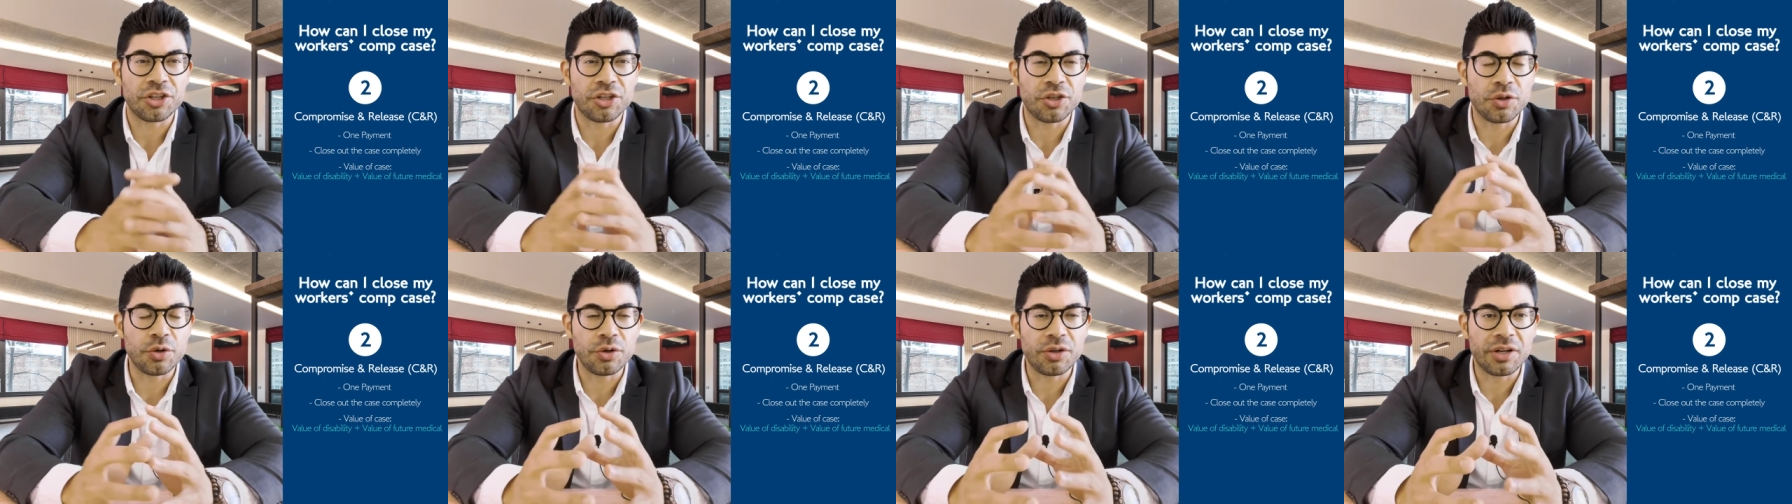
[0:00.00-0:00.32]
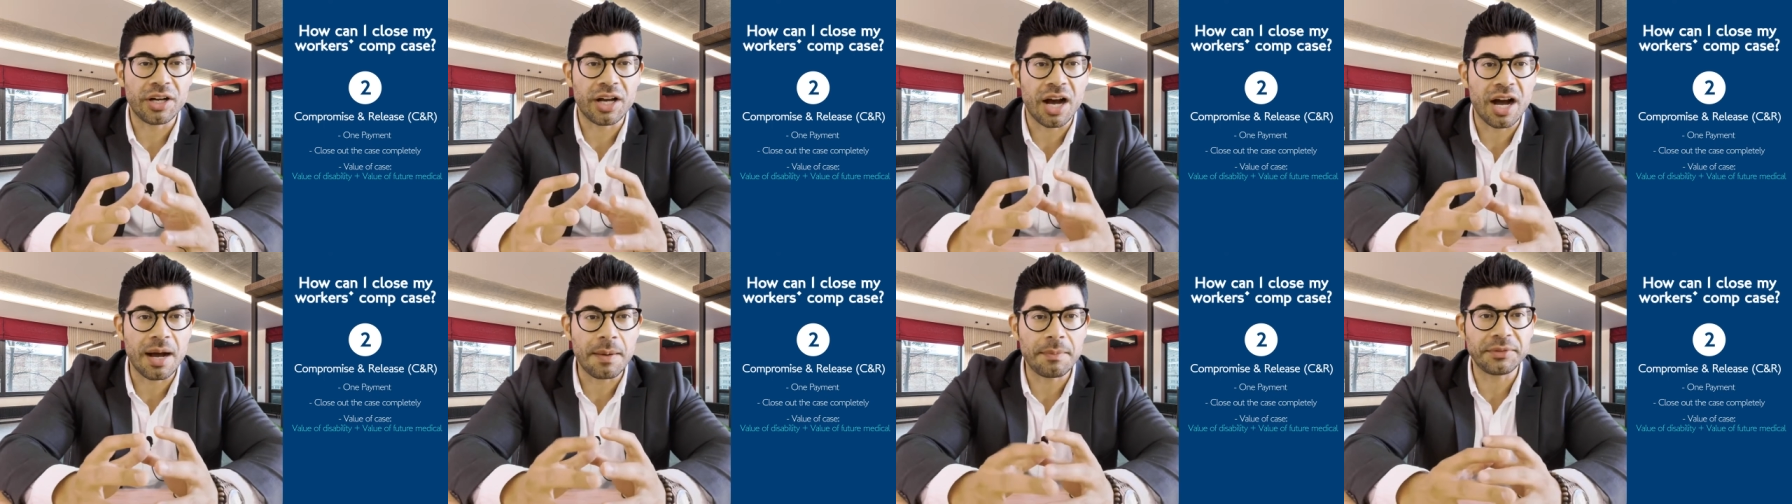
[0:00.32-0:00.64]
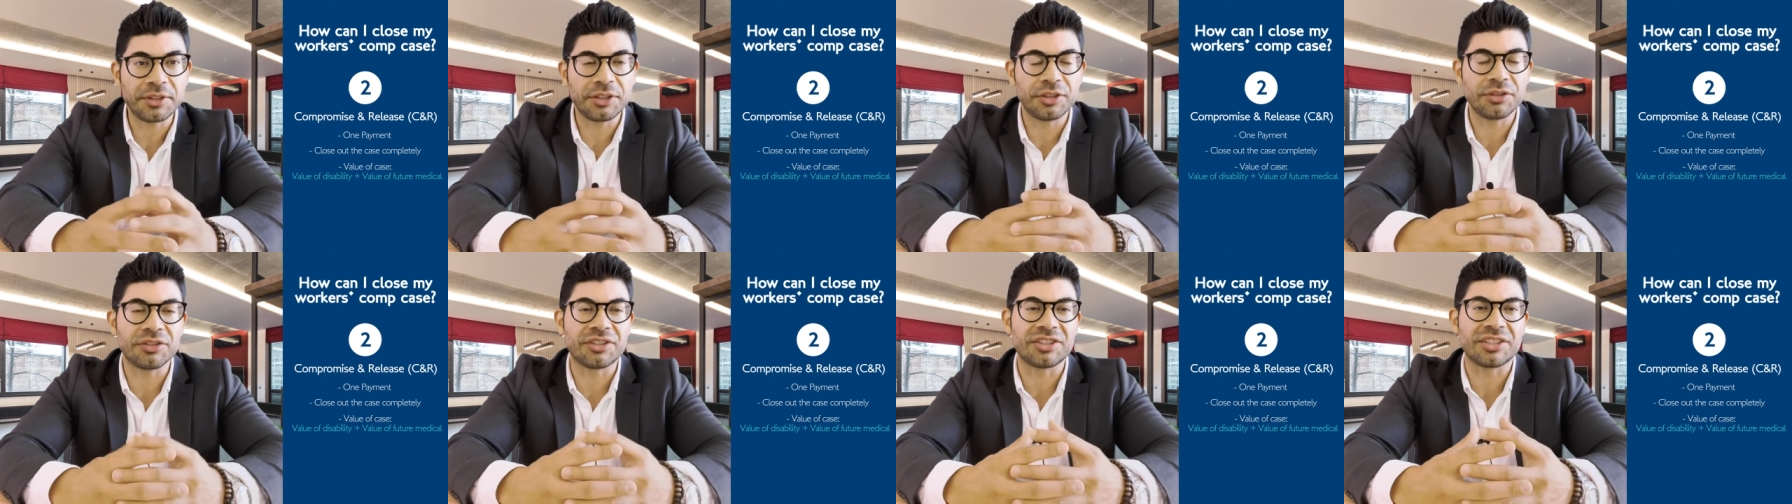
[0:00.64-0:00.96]
you
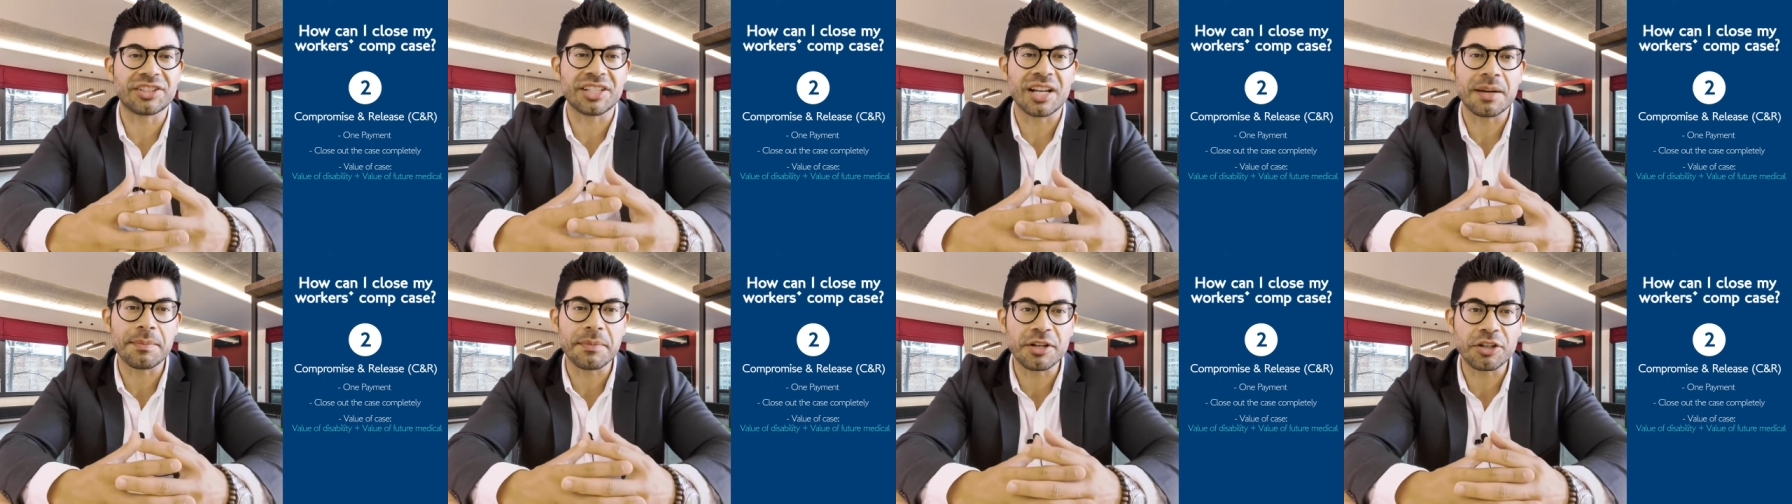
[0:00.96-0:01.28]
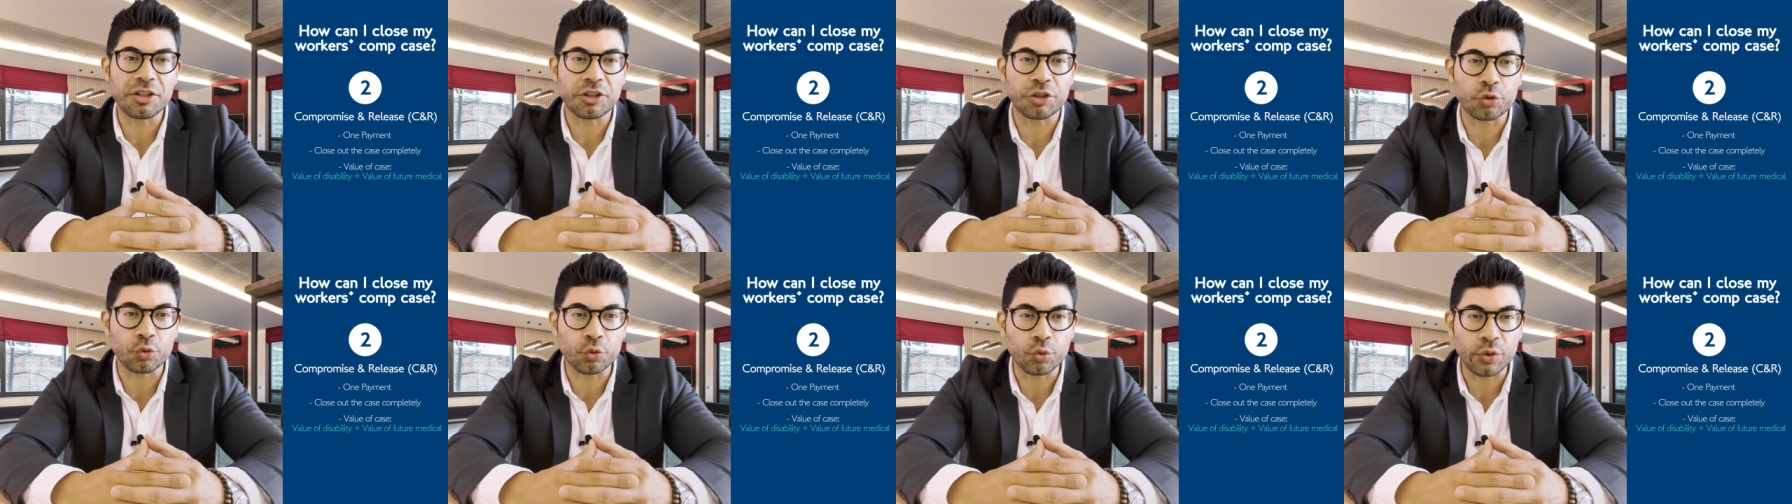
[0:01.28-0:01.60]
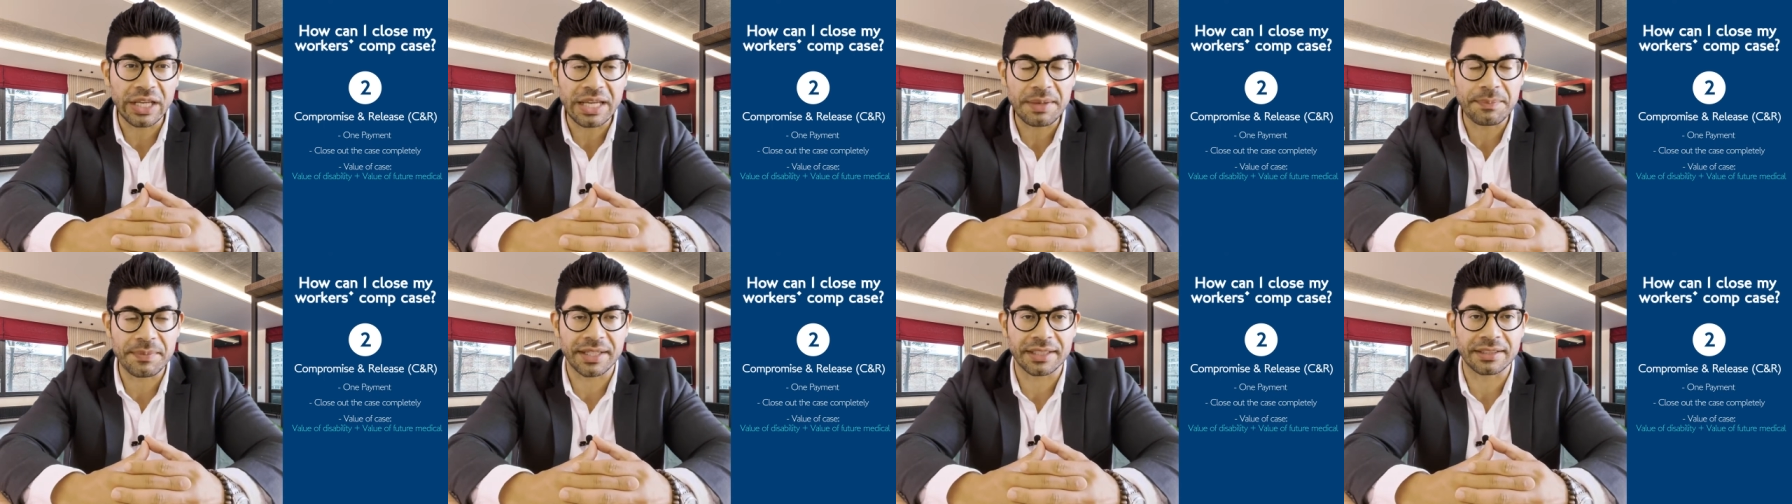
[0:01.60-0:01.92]
come to some
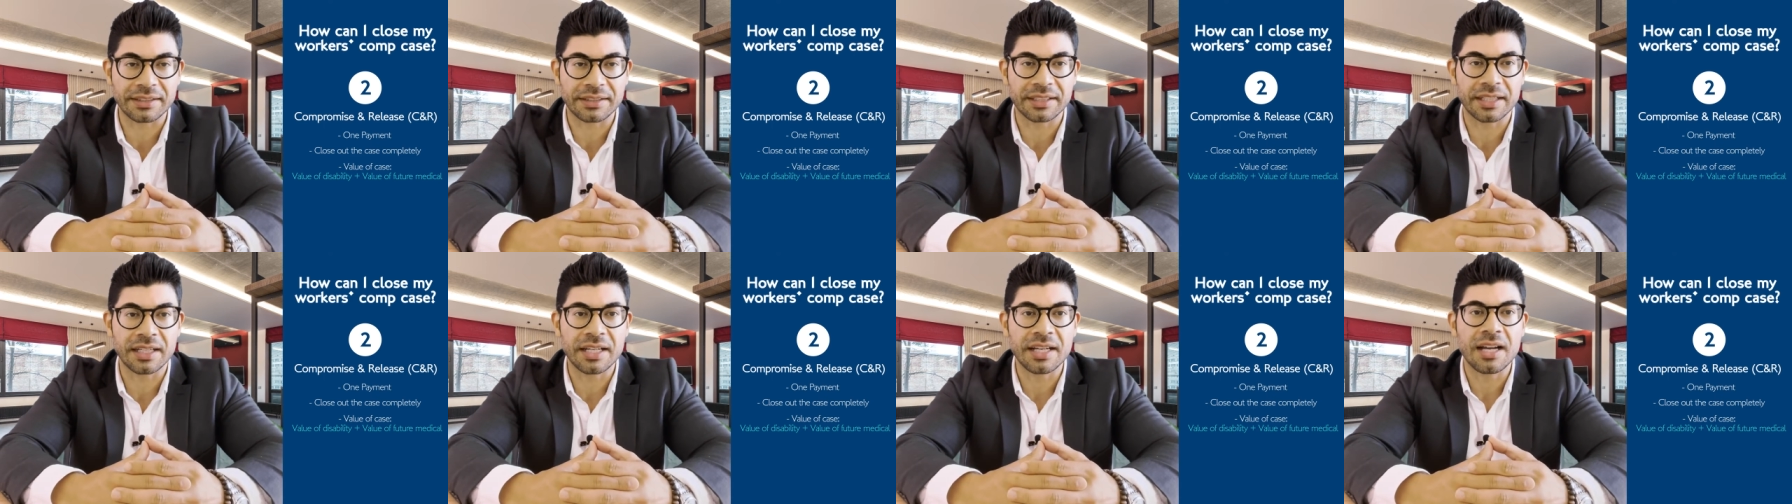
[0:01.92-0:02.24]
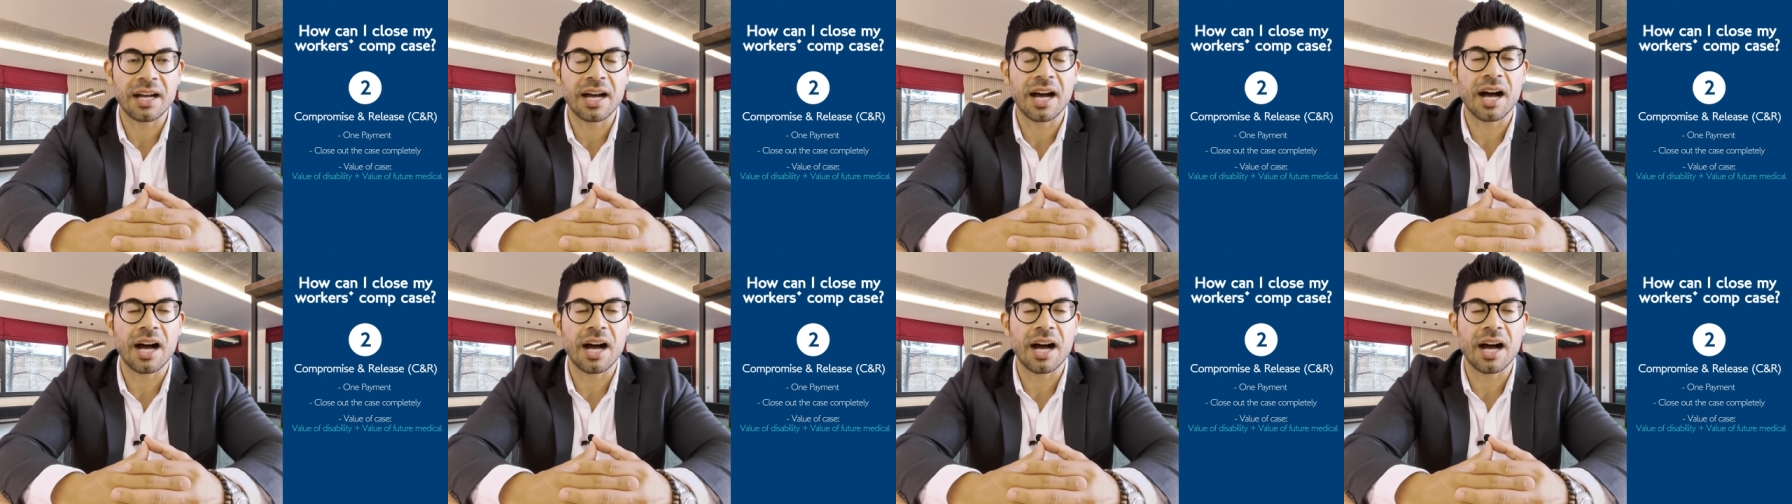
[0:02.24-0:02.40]
agreement